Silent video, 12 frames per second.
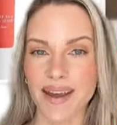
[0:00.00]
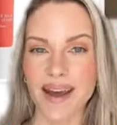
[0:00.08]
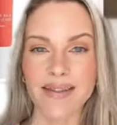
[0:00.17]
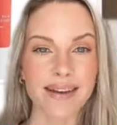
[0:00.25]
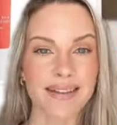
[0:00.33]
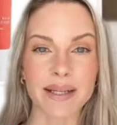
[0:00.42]

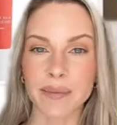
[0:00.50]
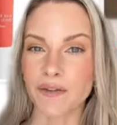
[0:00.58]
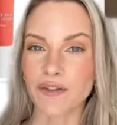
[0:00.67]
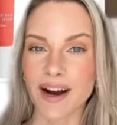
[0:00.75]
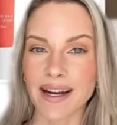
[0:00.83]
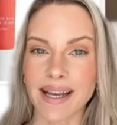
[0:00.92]
The Summer
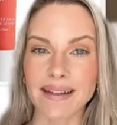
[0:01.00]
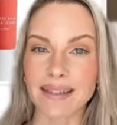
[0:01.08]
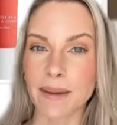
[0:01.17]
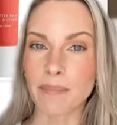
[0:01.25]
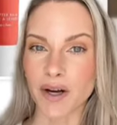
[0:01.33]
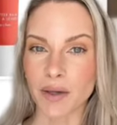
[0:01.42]
Friday
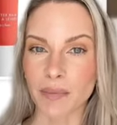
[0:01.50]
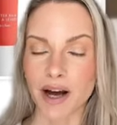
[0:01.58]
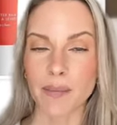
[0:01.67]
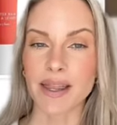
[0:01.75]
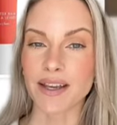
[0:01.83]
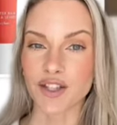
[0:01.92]
Lip Butter
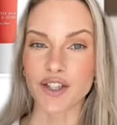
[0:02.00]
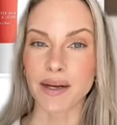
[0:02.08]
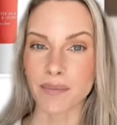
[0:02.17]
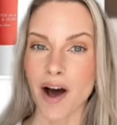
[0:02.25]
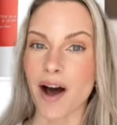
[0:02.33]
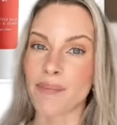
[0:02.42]
Balm in the
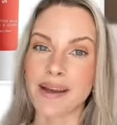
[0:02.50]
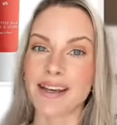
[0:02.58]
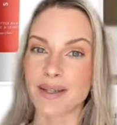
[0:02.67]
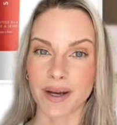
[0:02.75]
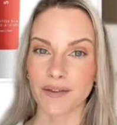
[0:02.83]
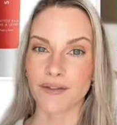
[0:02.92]
shade Poppy
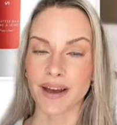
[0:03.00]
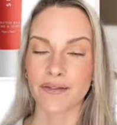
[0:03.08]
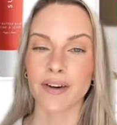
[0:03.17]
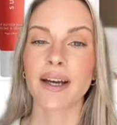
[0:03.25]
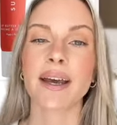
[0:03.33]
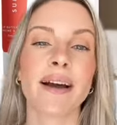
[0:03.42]
is my
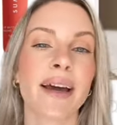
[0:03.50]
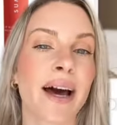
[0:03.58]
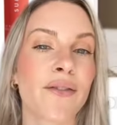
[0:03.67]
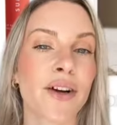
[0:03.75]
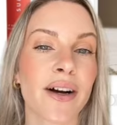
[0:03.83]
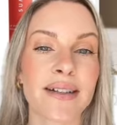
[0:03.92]
favorite and I
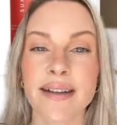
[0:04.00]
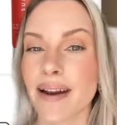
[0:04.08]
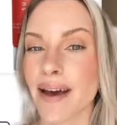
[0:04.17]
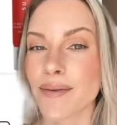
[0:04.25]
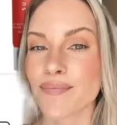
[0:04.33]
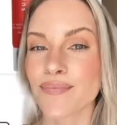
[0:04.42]
have it on today.